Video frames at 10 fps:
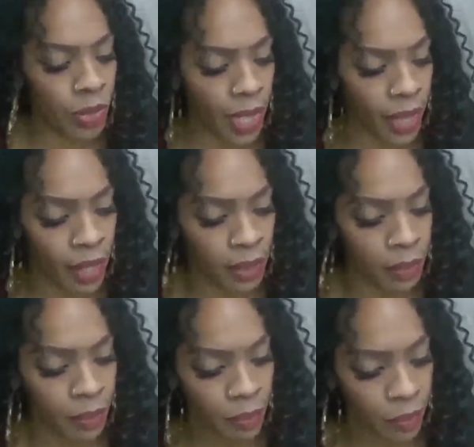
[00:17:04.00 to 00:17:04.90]
that
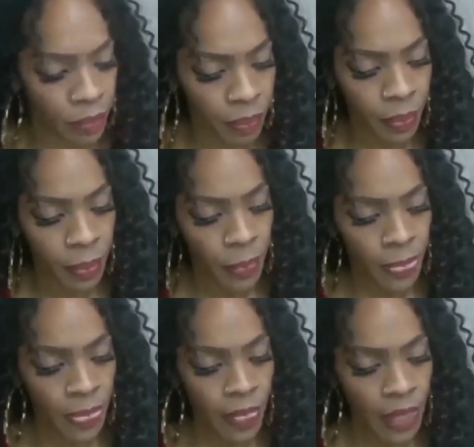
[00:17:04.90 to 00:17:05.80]

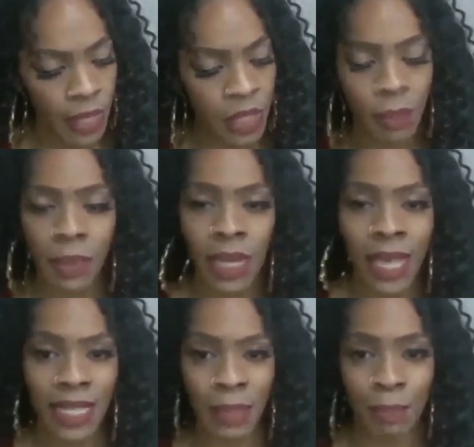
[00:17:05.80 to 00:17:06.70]
something
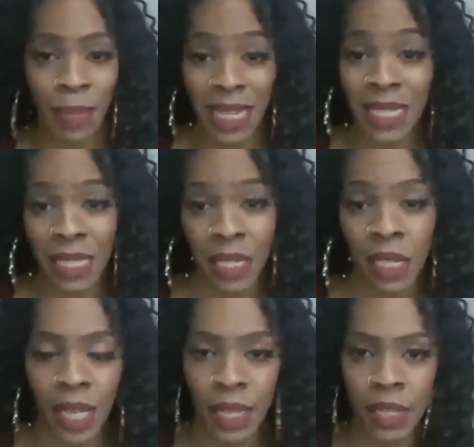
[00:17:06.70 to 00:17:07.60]
as basic
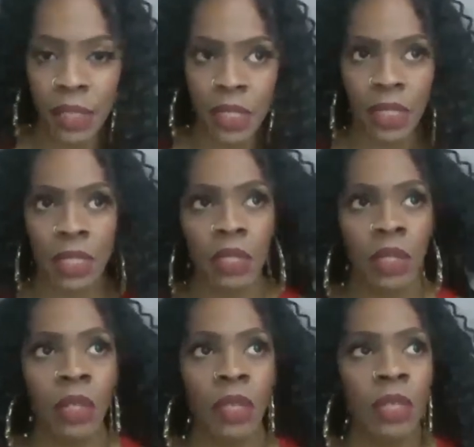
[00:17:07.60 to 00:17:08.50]
as
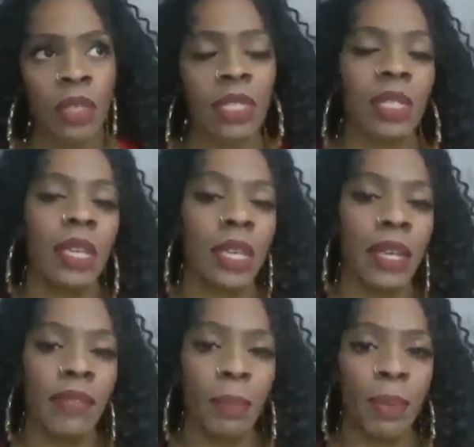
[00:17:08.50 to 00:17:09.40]
seeing
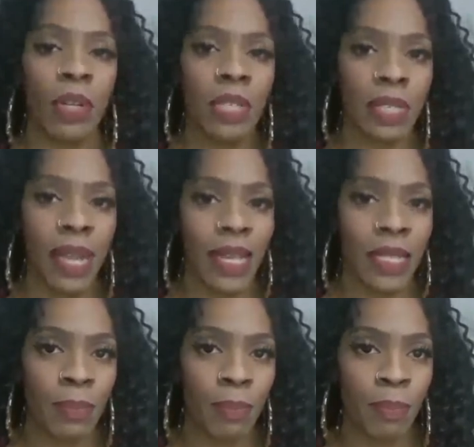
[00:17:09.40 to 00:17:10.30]
if the person has
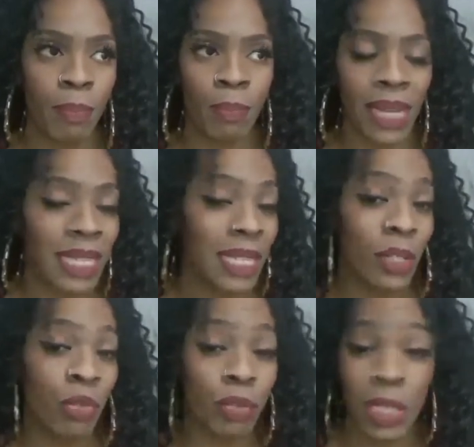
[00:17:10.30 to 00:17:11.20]

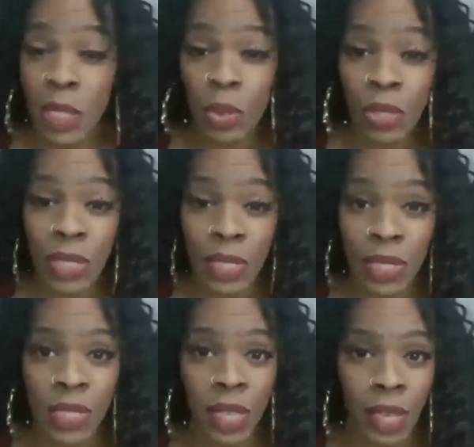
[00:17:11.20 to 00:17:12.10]
basic
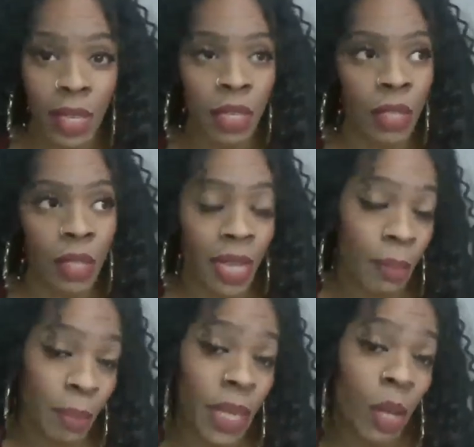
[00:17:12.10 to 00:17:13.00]
resources
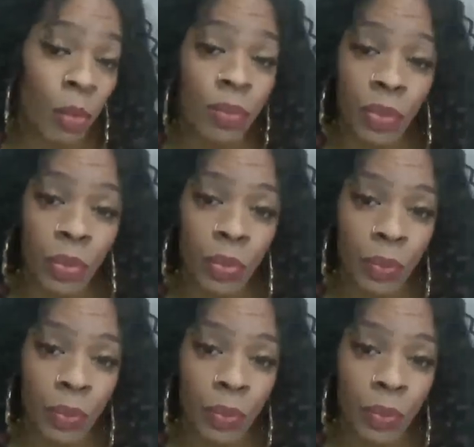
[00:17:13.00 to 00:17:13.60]
can be helpful.